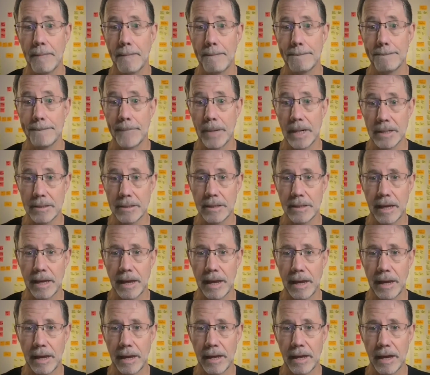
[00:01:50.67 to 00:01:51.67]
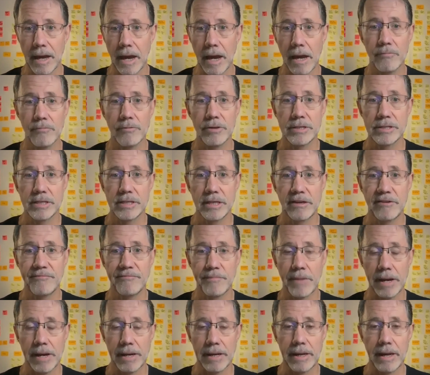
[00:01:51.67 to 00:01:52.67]
Monday, I received
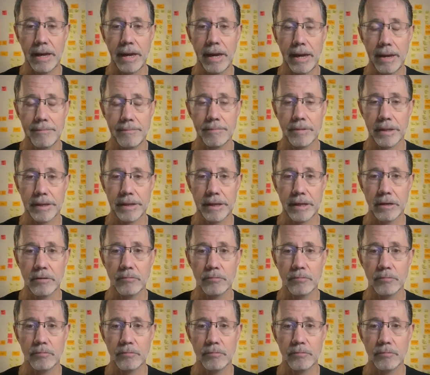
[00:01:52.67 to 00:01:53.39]
my cam link,